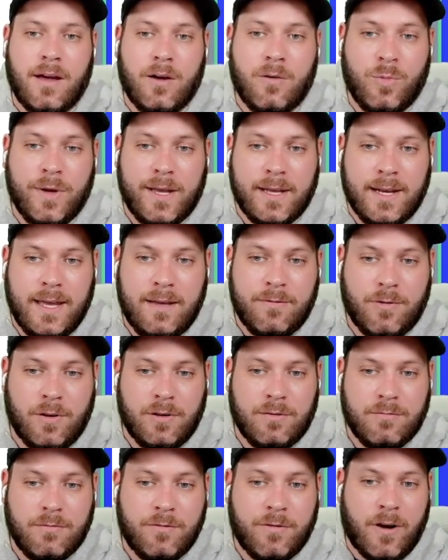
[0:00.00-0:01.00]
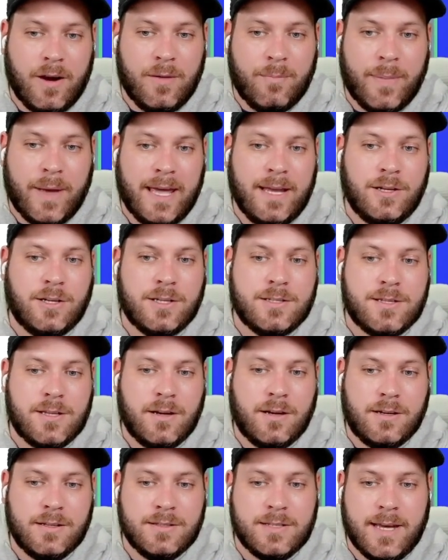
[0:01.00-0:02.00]
We can even find pages
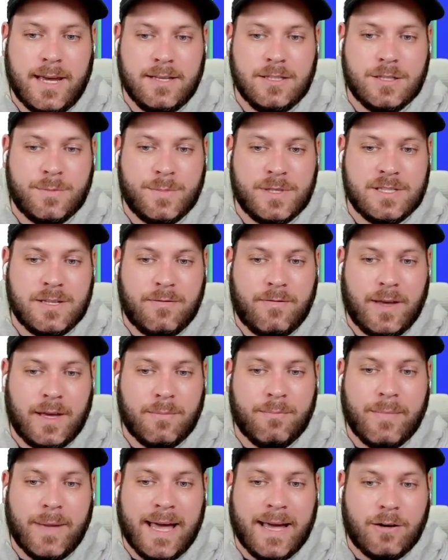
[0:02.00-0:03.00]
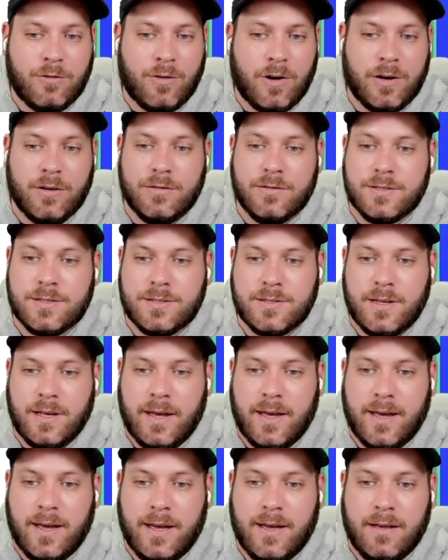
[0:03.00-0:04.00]
that contain specific macros
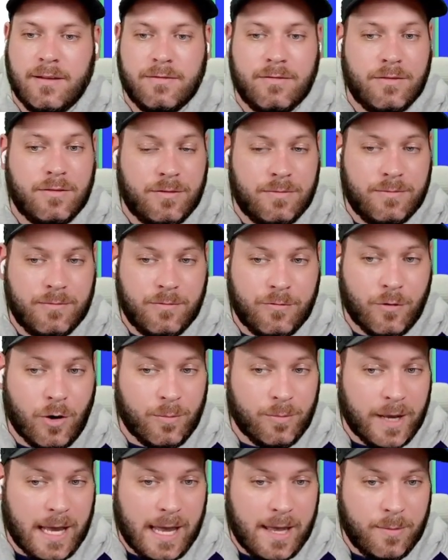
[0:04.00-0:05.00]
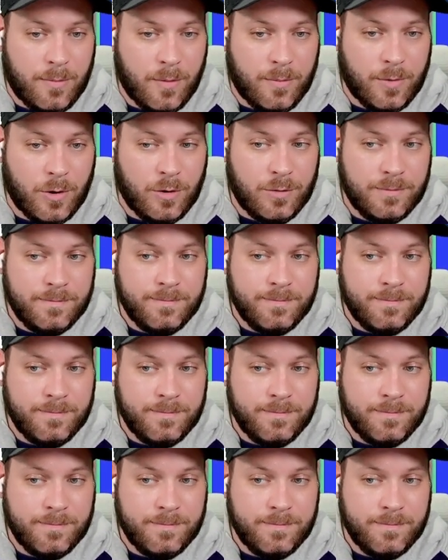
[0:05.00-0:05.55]
from Capable.